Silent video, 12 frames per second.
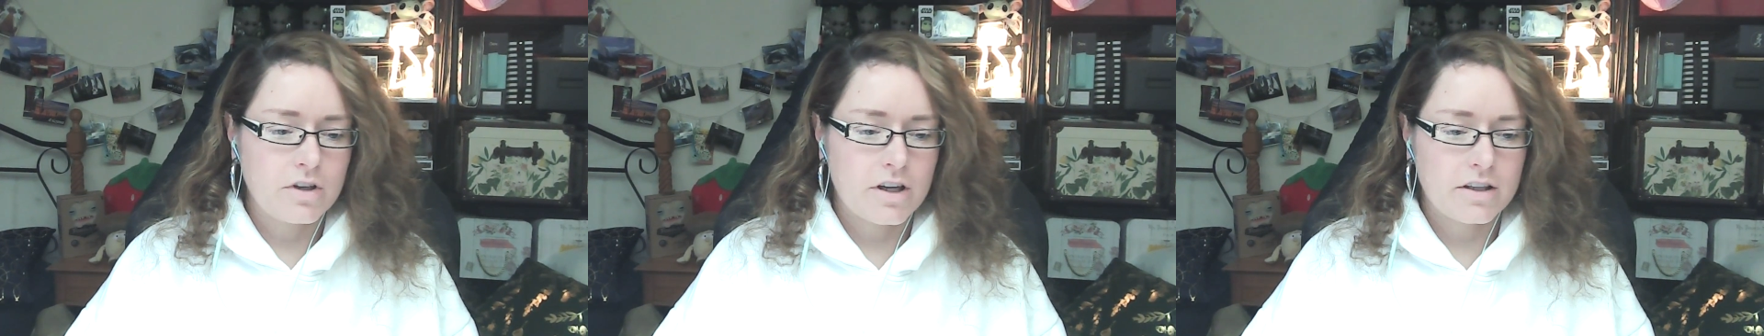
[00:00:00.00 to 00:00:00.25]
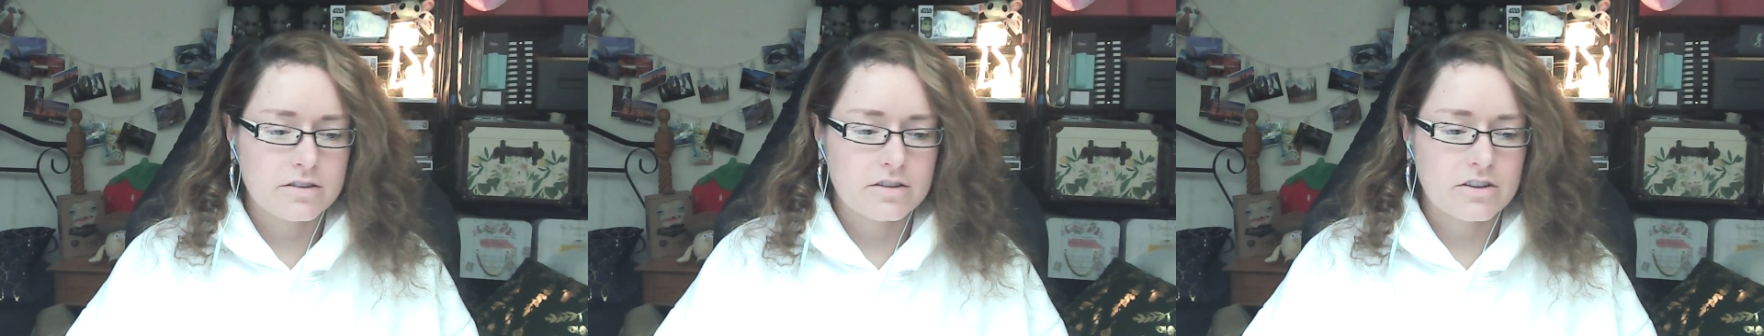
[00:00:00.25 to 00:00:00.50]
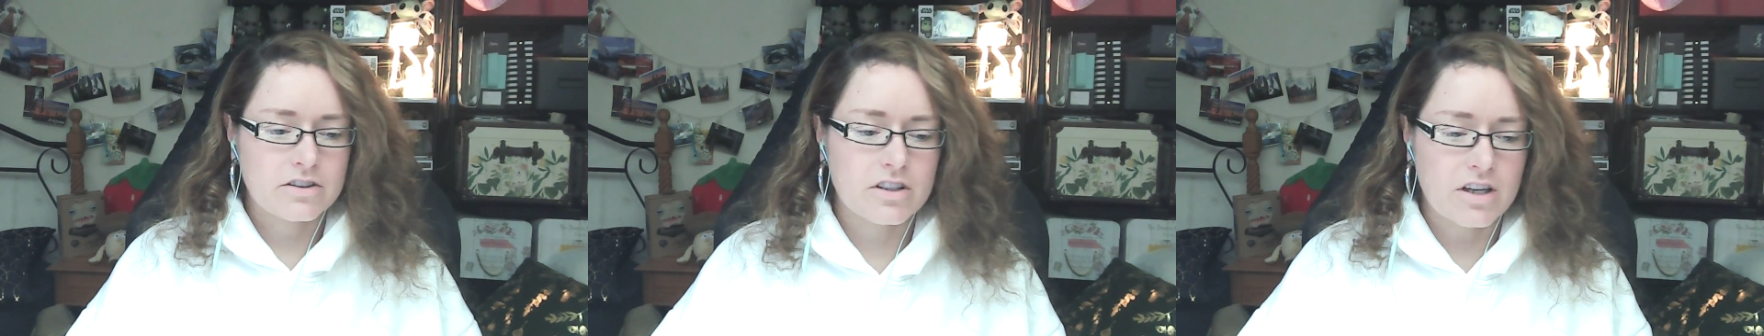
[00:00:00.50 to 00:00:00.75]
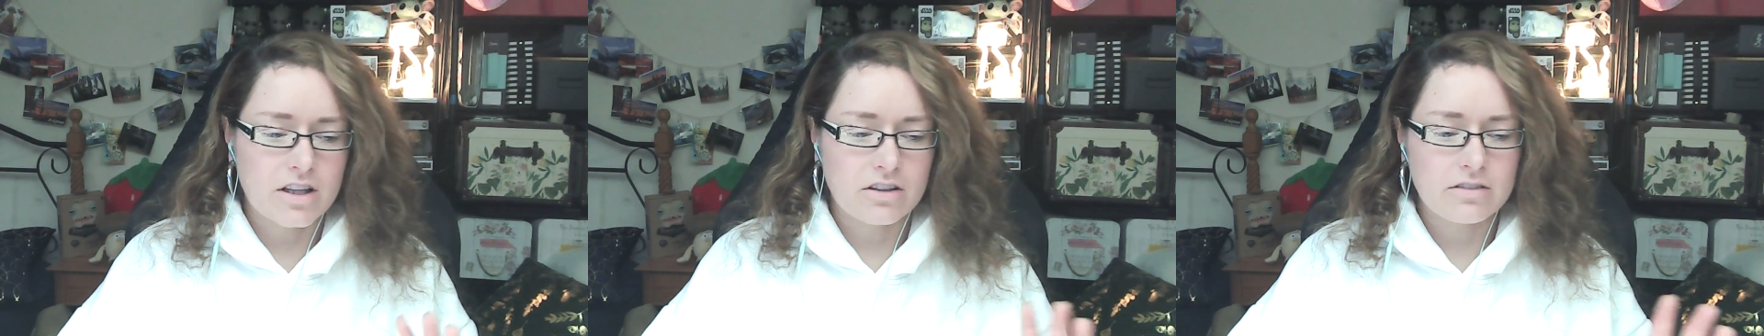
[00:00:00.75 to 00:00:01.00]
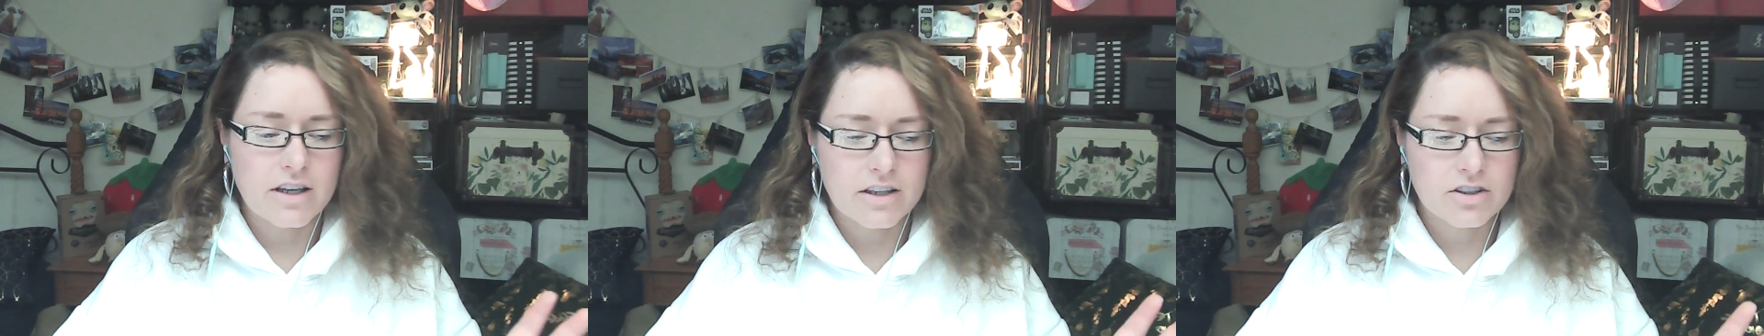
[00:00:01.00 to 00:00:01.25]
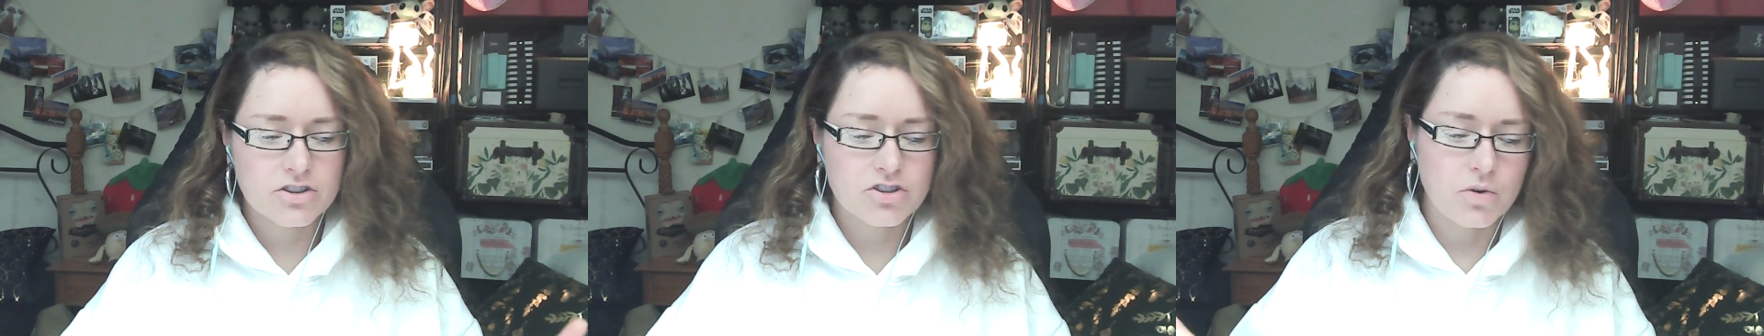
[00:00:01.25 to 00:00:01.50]
and they kind of
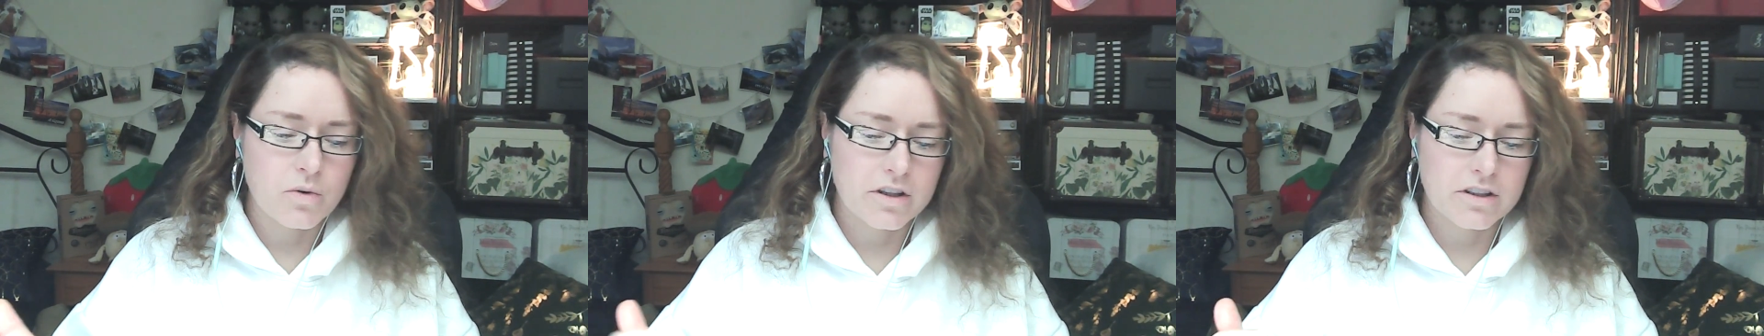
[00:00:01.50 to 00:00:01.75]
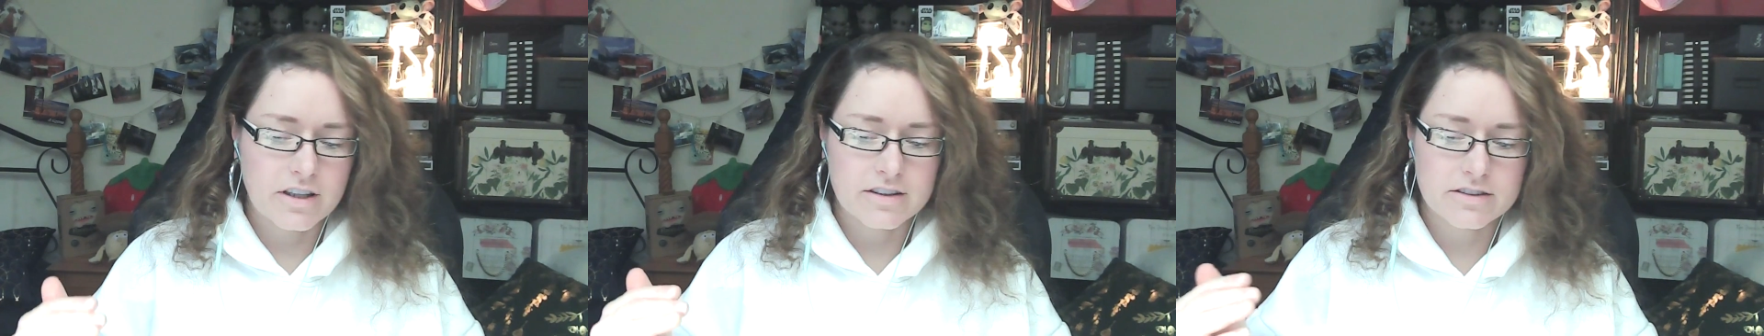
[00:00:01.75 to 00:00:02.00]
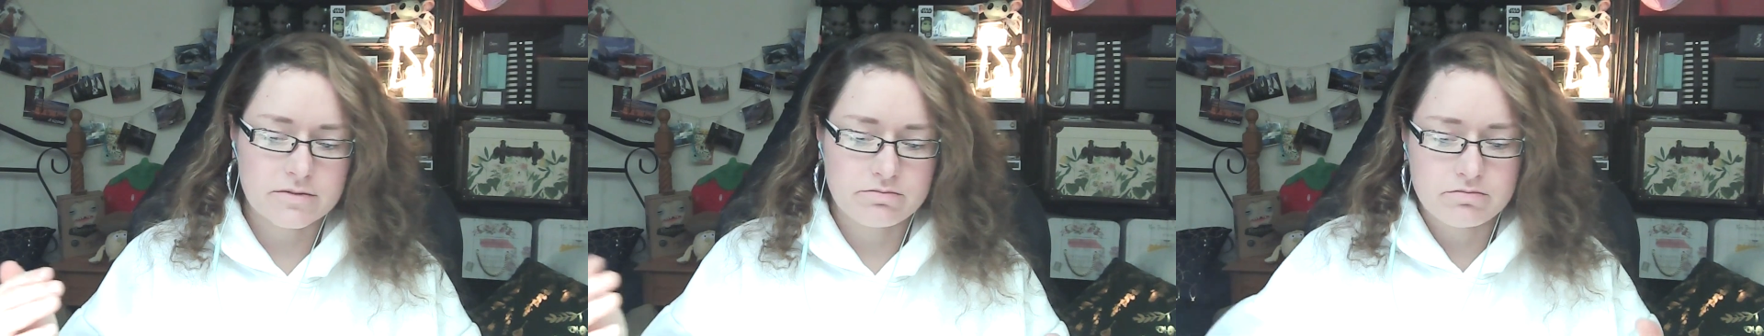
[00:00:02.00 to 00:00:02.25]
like showing that,